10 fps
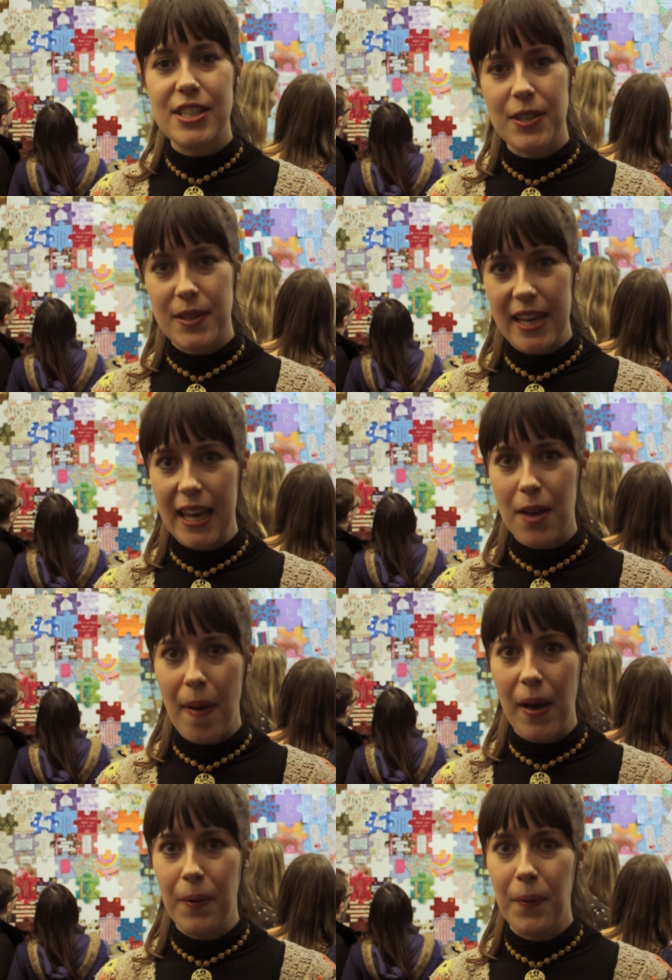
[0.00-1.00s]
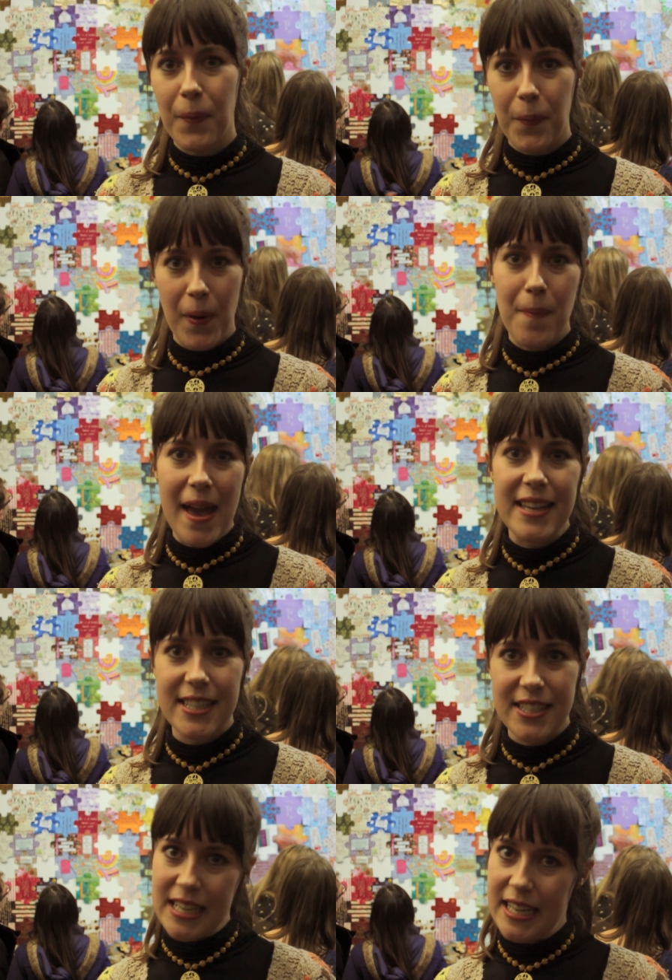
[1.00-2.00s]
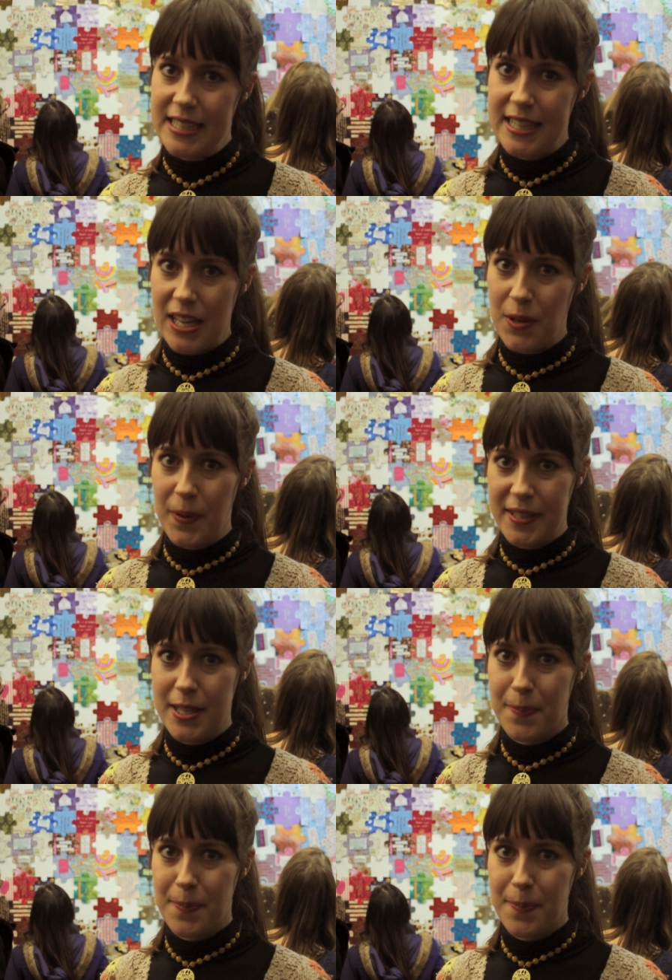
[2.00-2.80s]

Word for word: do think about what message it is that you want to